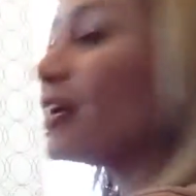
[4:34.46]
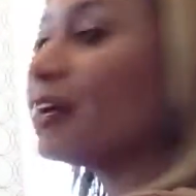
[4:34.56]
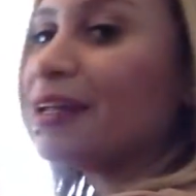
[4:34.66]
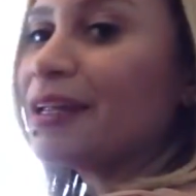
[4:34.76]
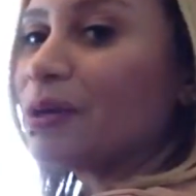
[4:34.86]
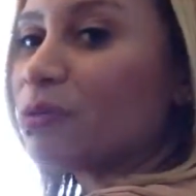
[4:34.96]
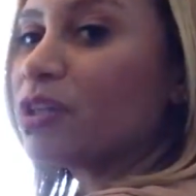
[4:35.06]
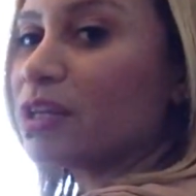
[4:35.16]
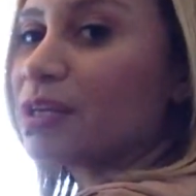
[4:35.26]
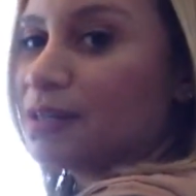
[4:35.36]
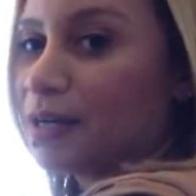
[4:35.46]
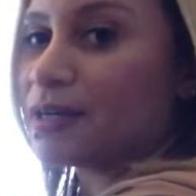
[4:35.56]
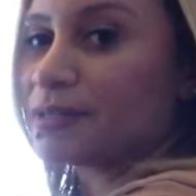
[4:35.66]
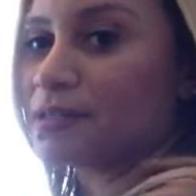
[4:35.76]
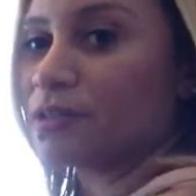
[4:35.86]
it, it really
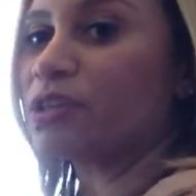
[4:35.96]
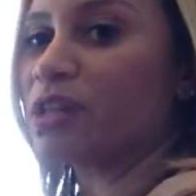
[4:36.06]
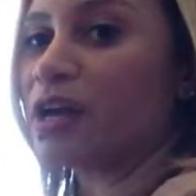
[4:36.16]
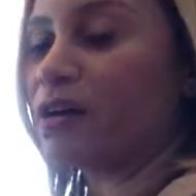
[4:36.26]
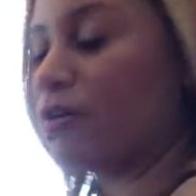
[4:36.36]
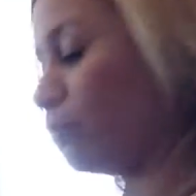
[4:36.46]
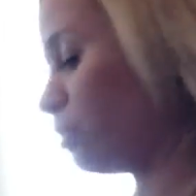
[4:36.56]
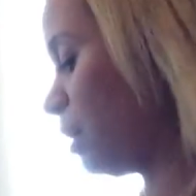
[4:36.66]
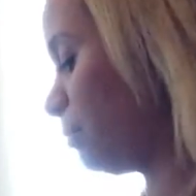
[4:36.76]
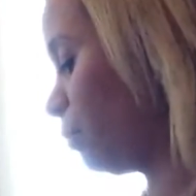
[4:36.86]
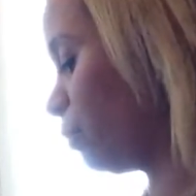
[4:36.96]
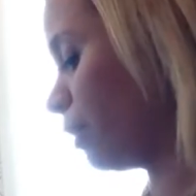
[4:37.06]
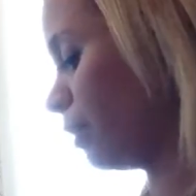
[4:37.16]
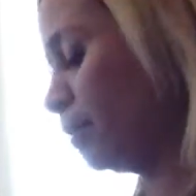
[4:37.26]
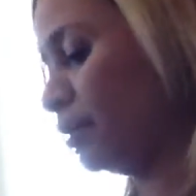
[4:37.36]
does look like a whole lot
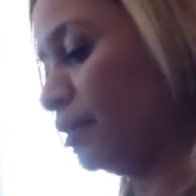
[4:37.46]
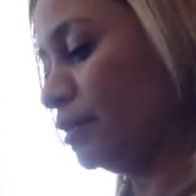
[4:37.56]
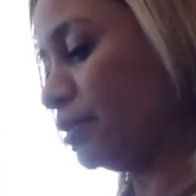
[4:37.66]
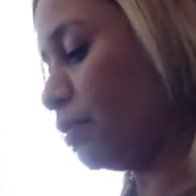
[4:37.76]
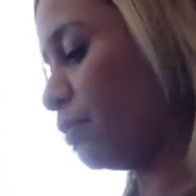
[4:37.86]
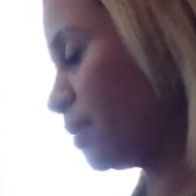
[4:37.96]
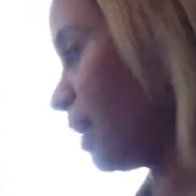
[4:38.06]
more. So it's